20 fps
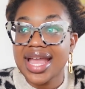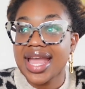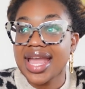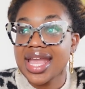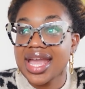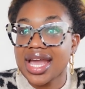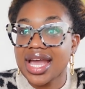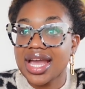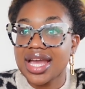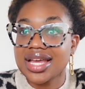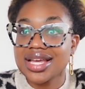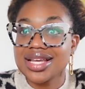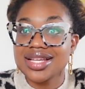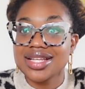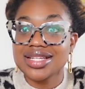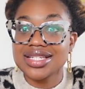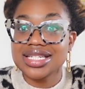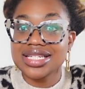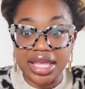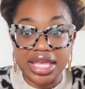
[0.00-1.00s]

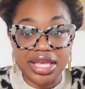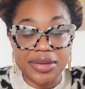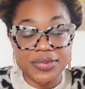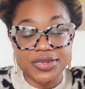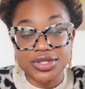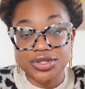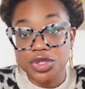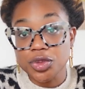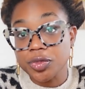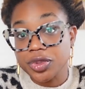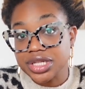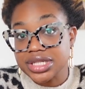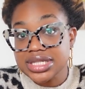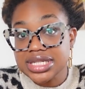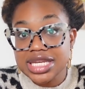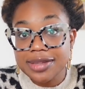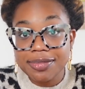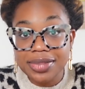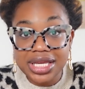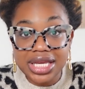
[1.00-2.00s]
and he was super
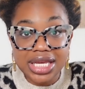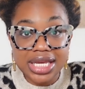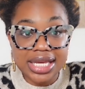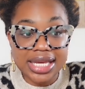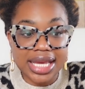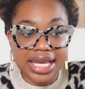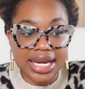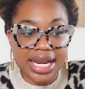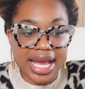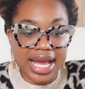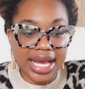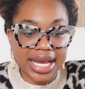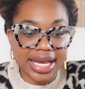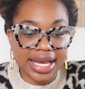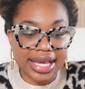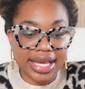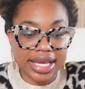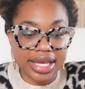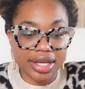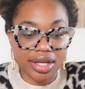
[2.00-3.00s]
sleepy, and
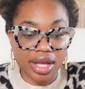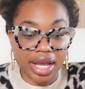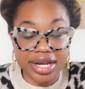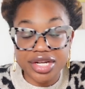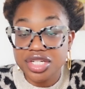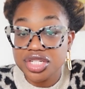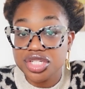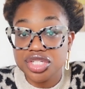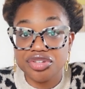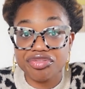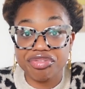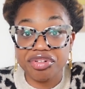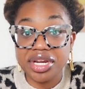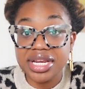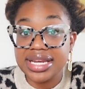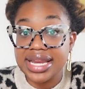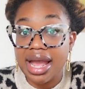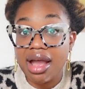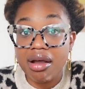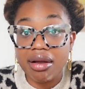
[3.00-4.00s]
I just
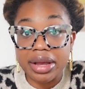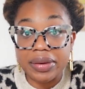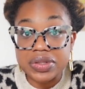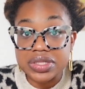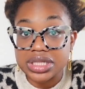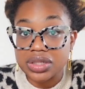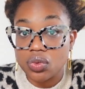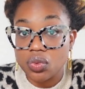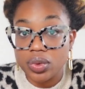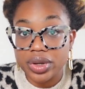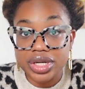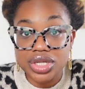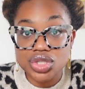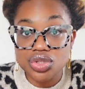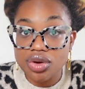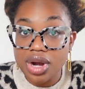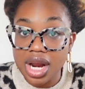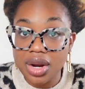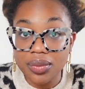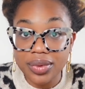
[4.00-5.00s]
freaked out. I was like, what is
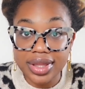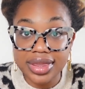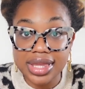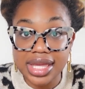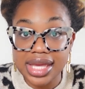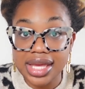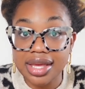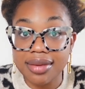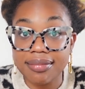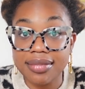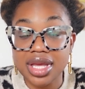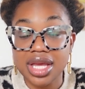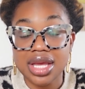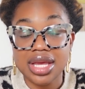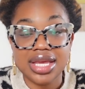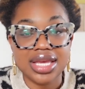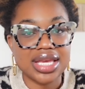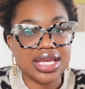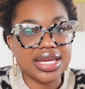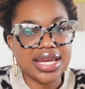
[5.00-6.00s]
wrong with him?
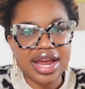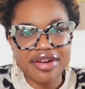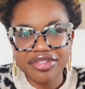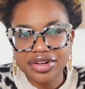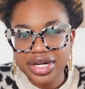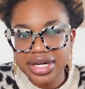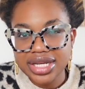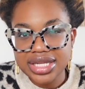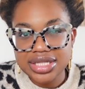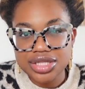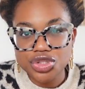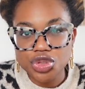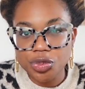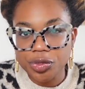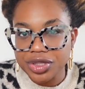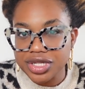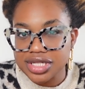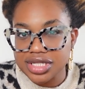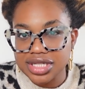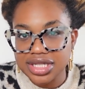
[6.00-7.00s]
He never is
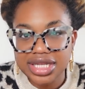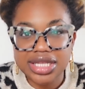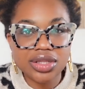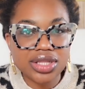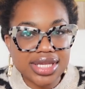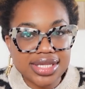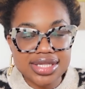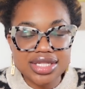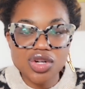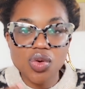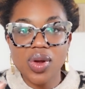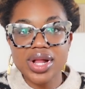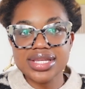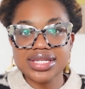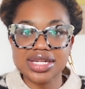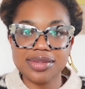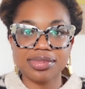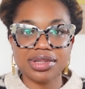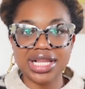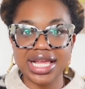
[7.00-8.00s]
he still wants
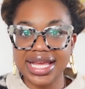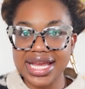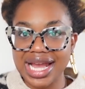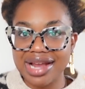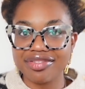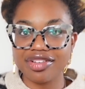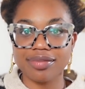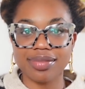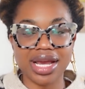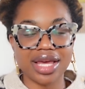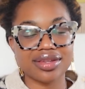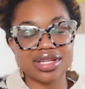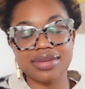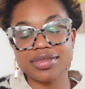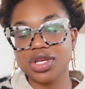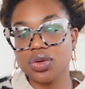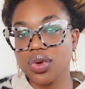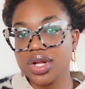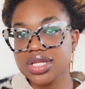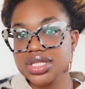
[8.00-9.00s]
to play after bath time.
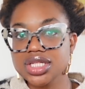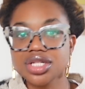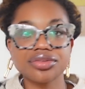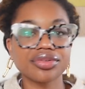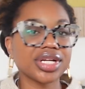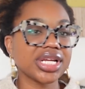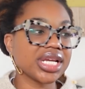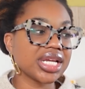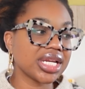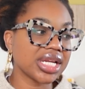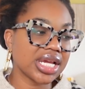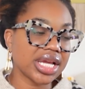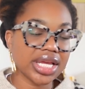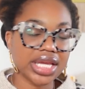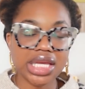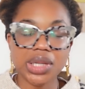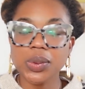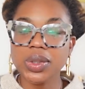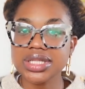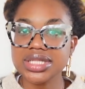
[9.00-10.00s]
He wants to read,
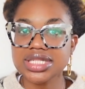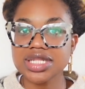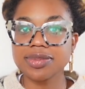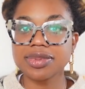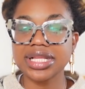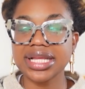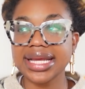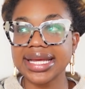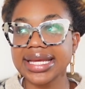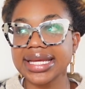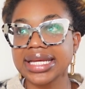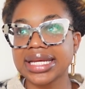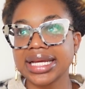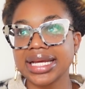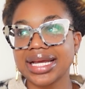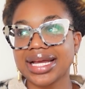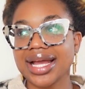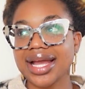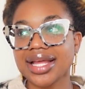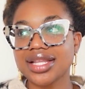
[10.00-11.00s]
he wants to play.
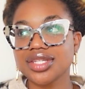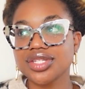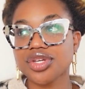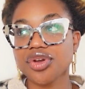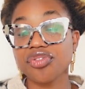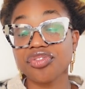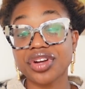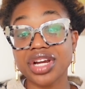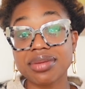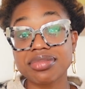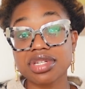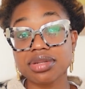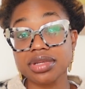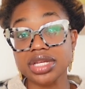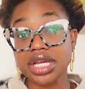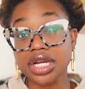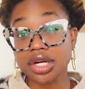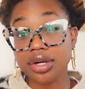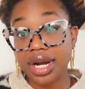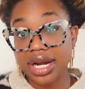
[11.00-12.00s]
And so for him to
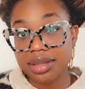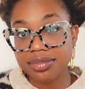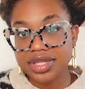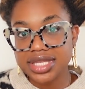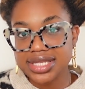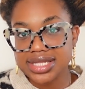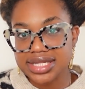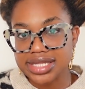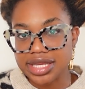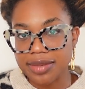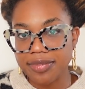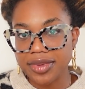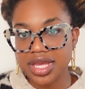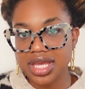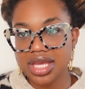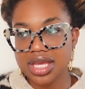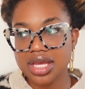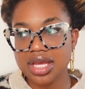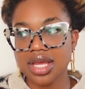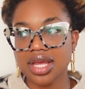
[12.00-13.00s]
be incredibly
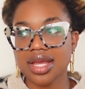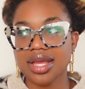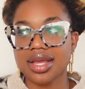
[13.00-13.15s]
sleepy